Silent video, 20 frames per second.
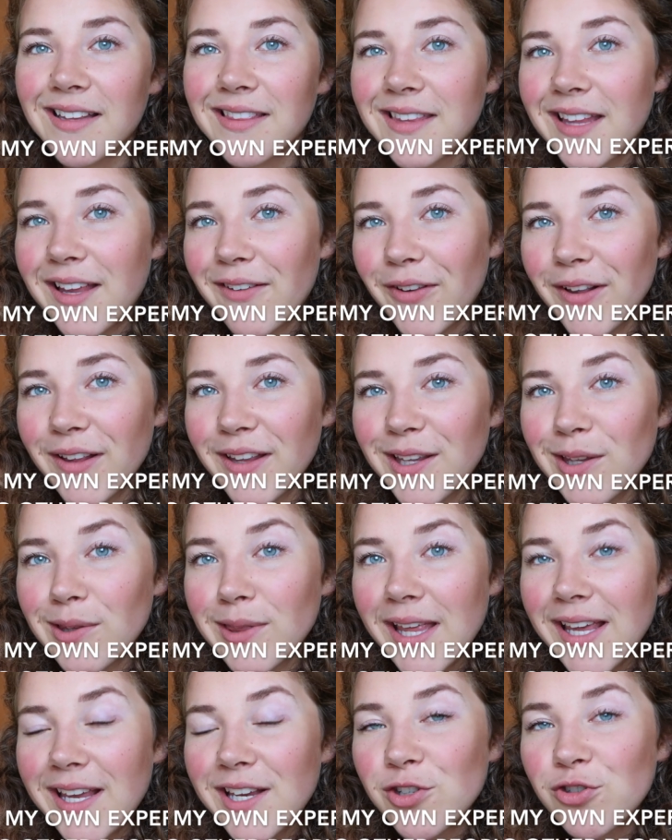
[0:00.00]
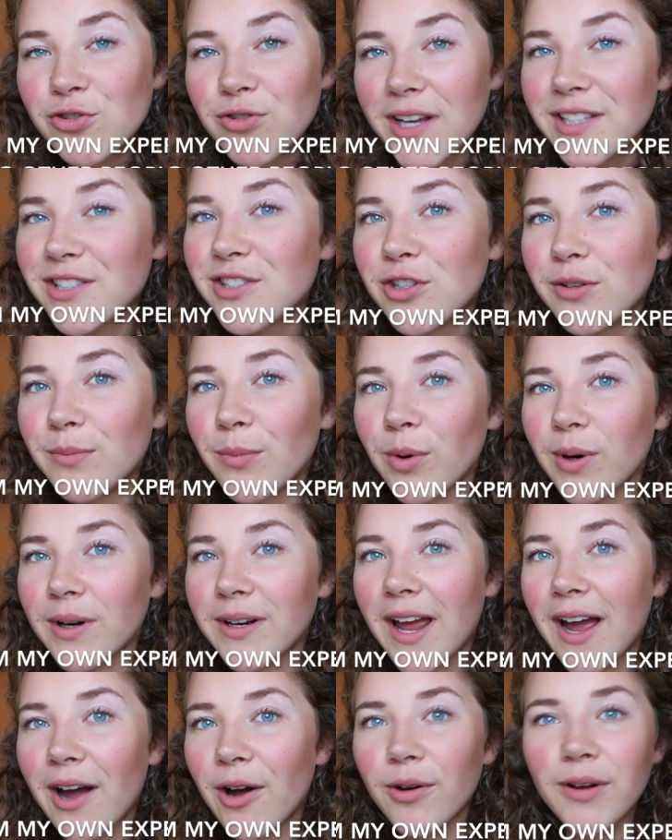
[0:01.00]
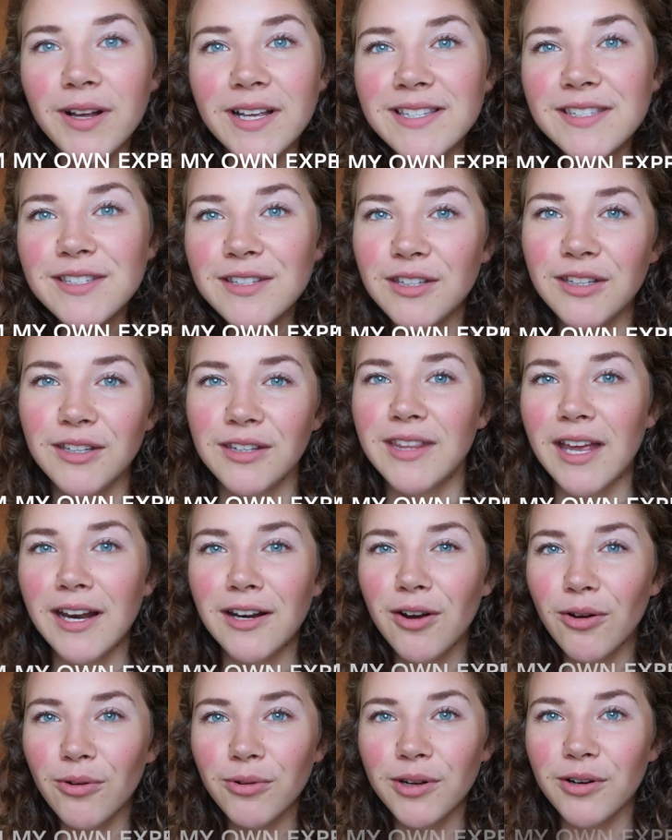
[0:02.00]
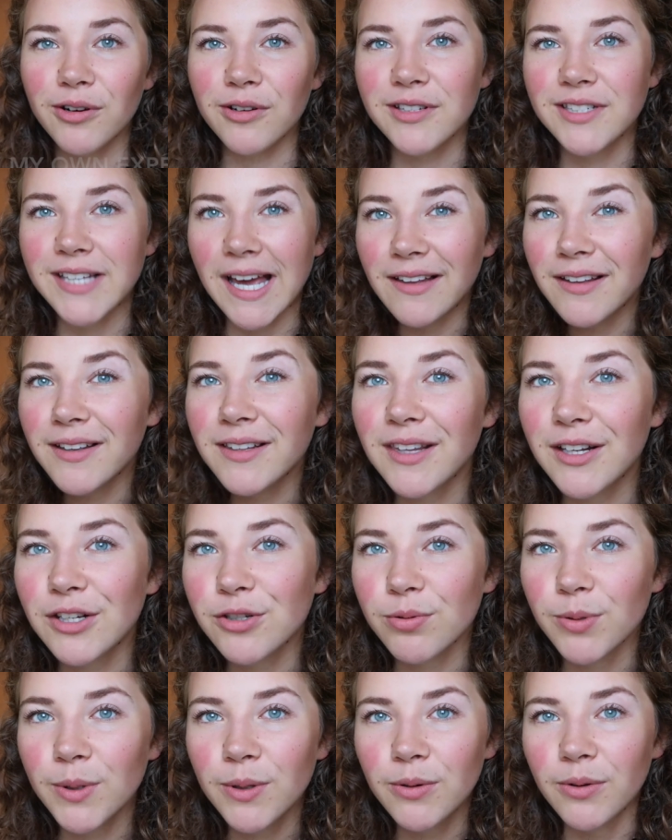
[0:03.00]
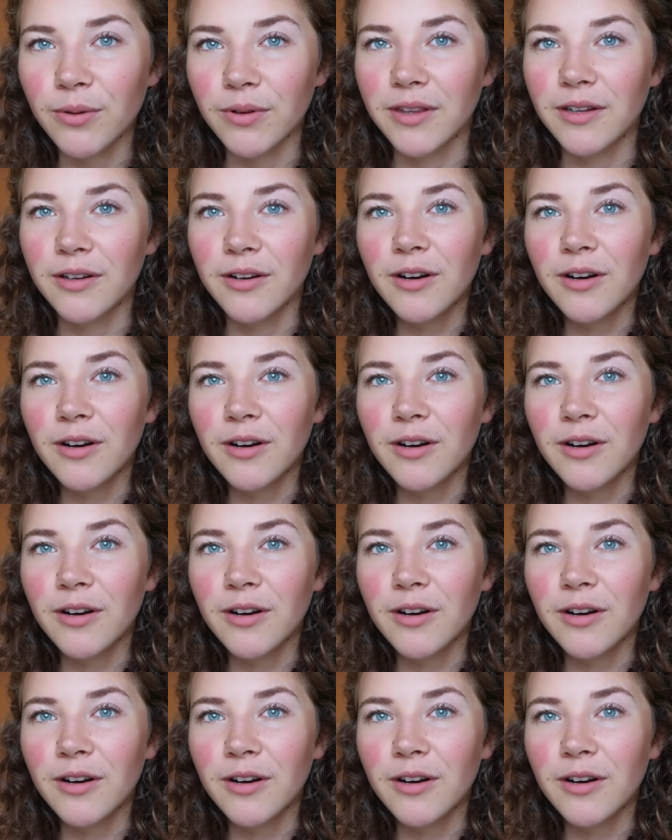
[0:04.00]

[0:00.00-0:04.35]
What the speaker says: they feel like they can trust you more now because they know you're telling the truth.